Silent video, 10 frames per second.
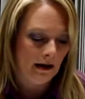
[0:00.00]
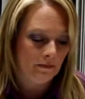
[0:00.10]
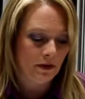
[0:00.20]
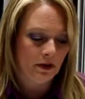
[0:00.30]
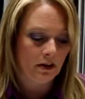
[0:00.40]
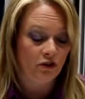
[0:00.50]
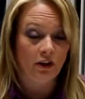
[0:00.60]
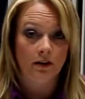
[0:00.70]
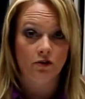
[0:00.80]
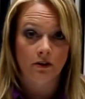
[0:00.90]
They're going to
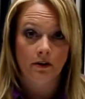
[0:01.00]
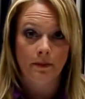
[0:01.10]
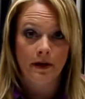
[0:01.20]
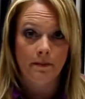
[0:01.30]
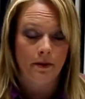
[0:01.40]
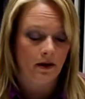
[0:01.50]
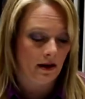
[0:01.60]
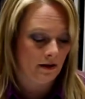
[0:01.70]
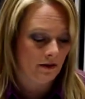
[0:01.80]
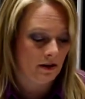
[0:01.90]
change a little bit, but a
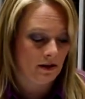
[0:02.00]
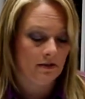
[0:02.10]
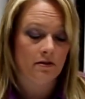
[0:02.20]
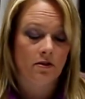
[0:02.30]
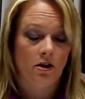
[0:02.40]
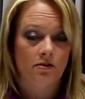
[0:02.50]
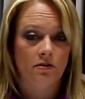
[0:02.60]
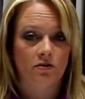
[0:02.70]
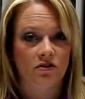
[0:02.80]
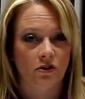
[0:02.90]
lot of it is also
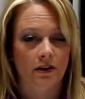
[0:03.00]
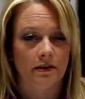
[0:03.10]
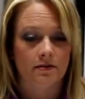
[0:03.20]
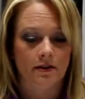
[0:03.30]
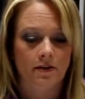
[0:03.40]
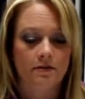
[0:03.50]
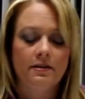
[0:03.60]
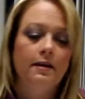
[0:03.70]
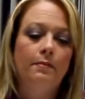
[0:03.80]
still going to stay the same.